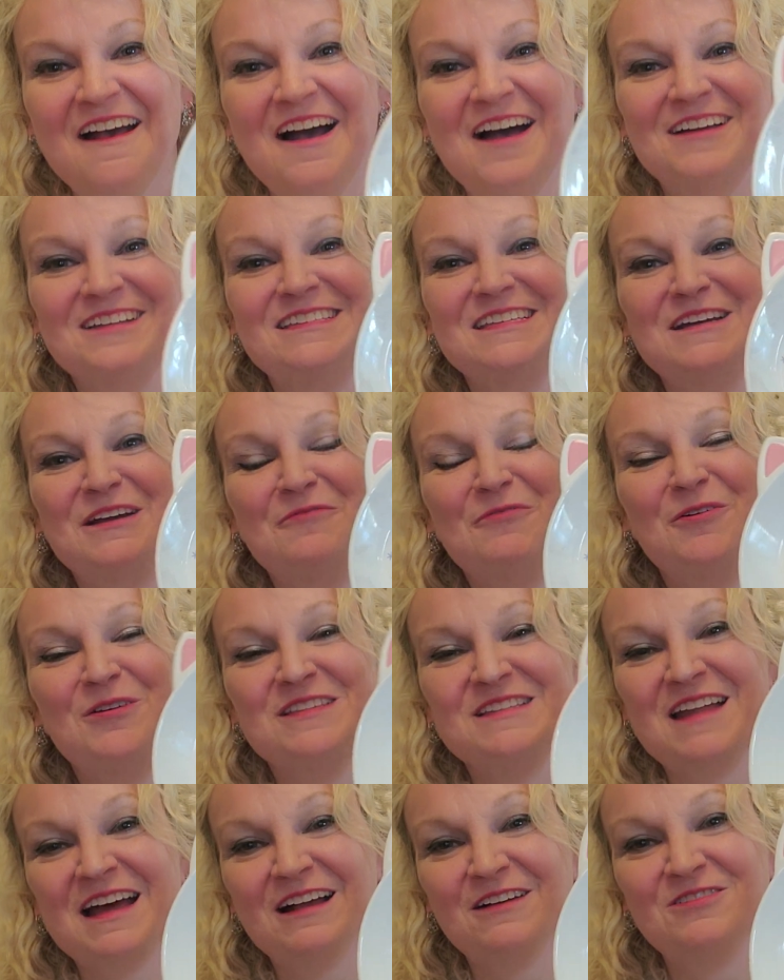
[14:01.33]
I was like, well,
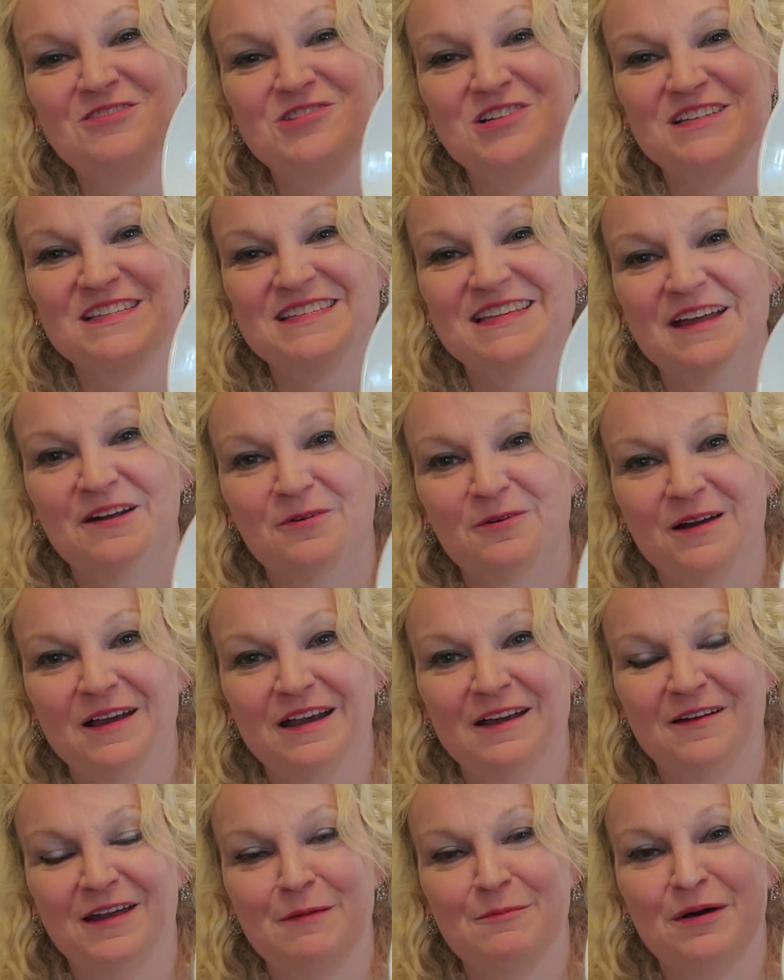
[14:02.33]
it's not going to just sit
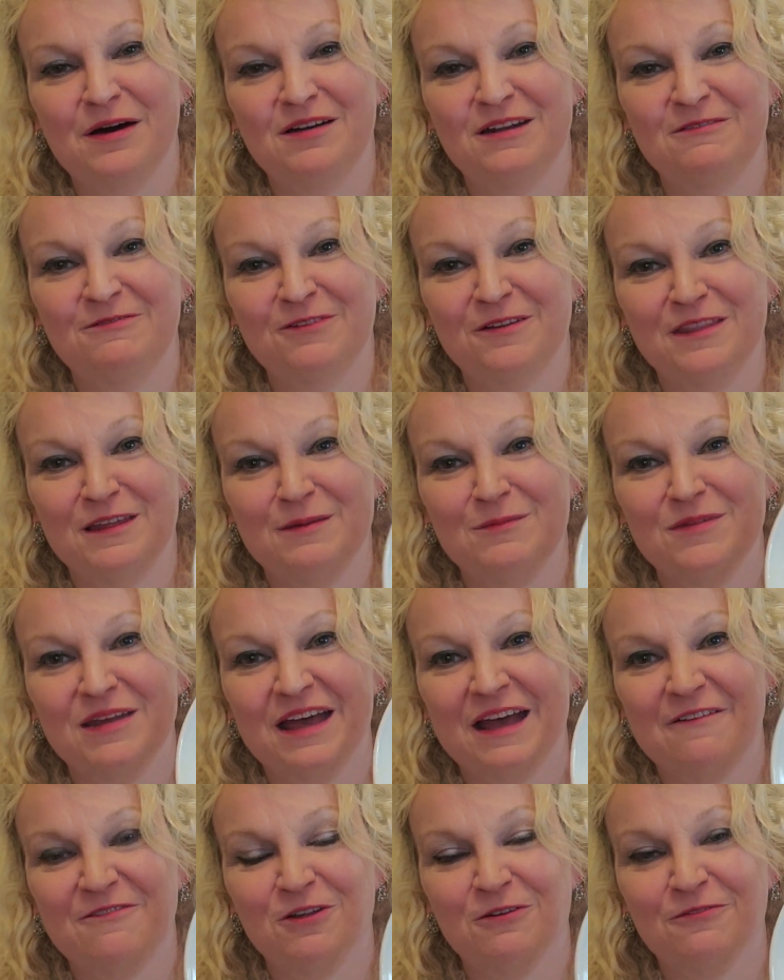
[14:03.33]
around. I bought it for them to
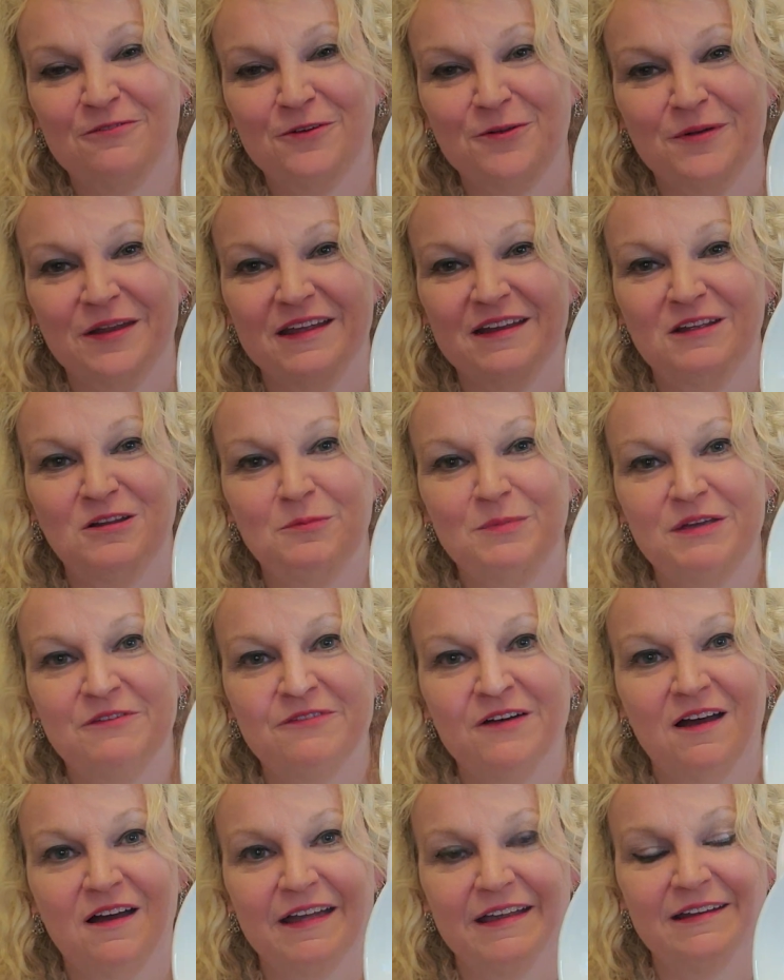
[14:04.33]
have their food in. It'll be
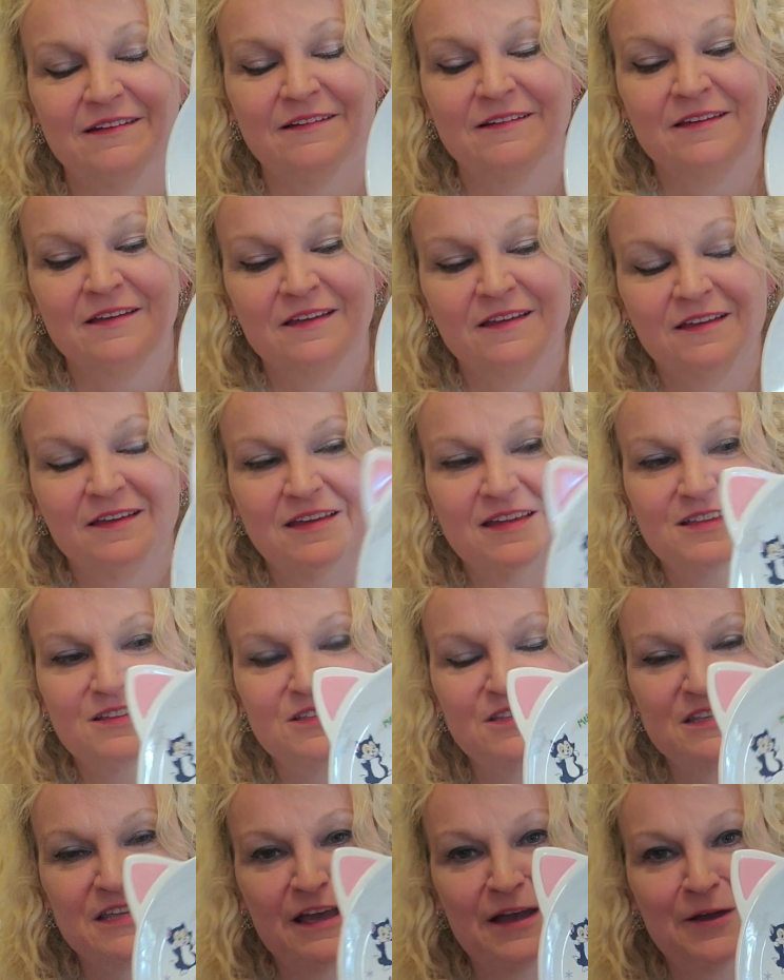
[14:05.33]
fine.
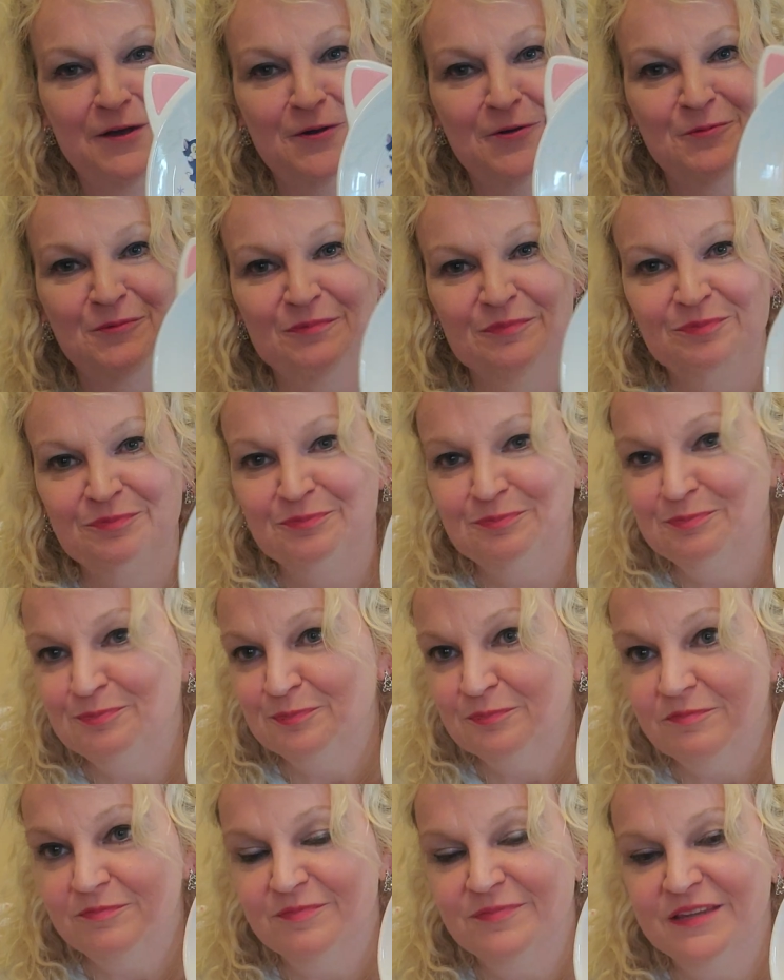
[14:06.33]
So
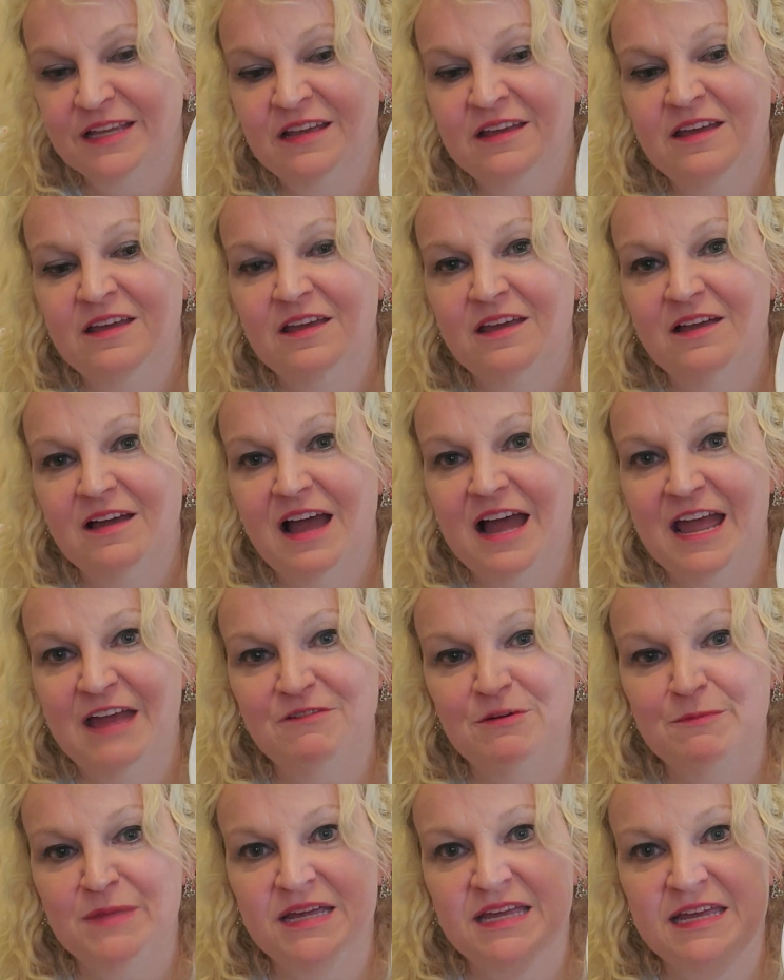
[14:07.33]
I
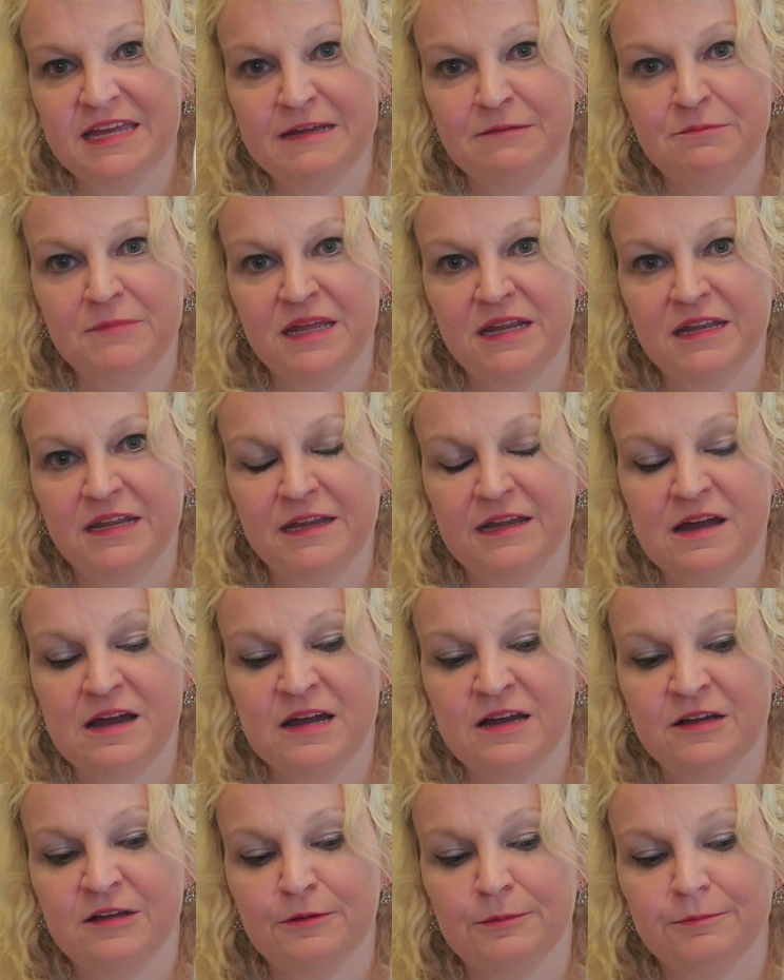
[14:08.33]
have a Mickey and Minnie
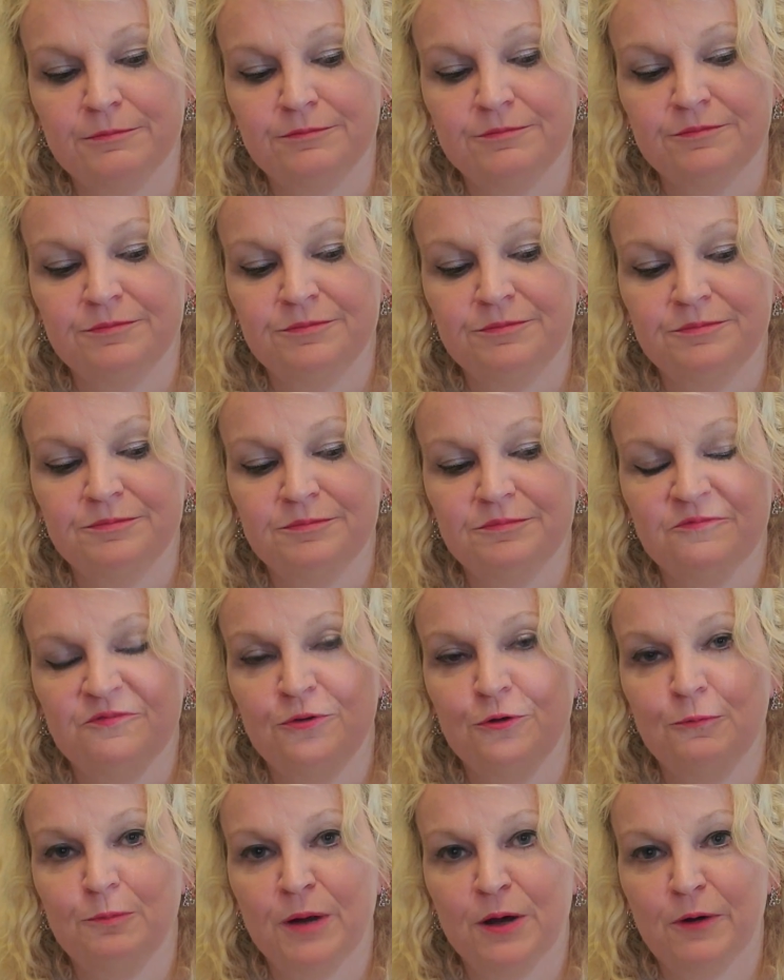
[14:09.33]
um,
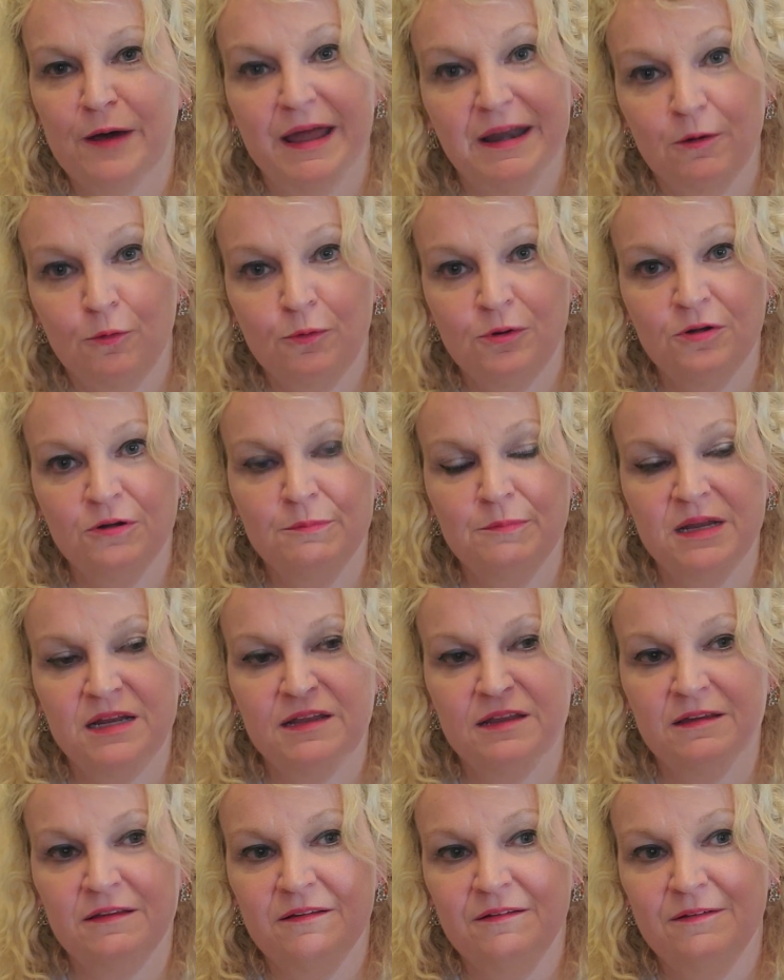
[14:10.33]
food bowl I had ordered
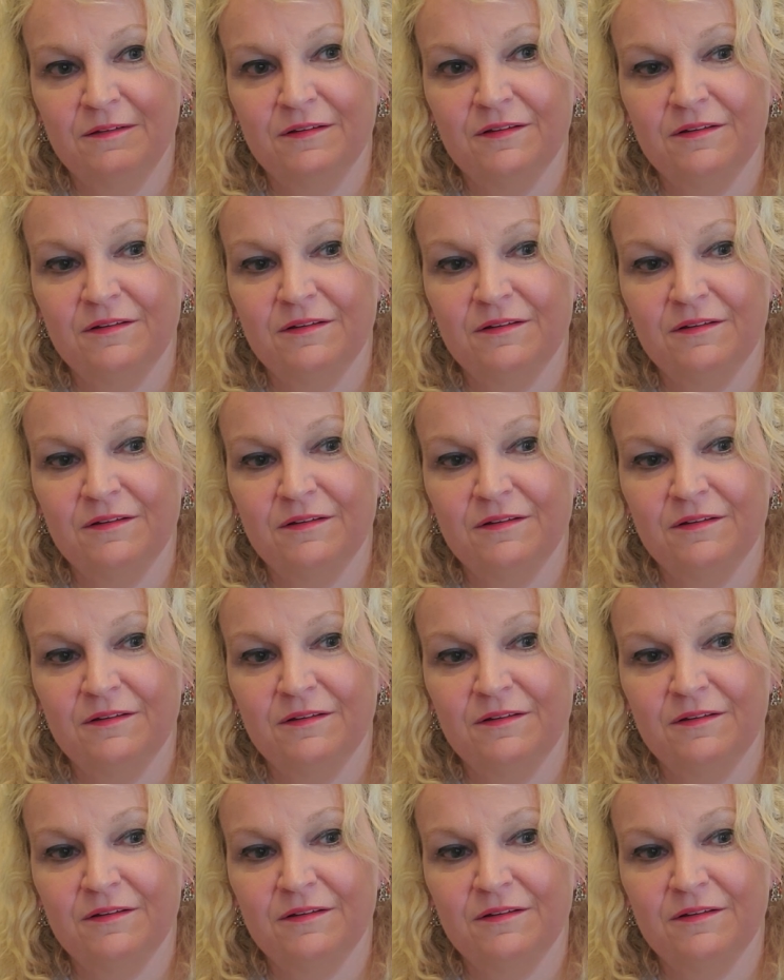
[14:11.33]
many,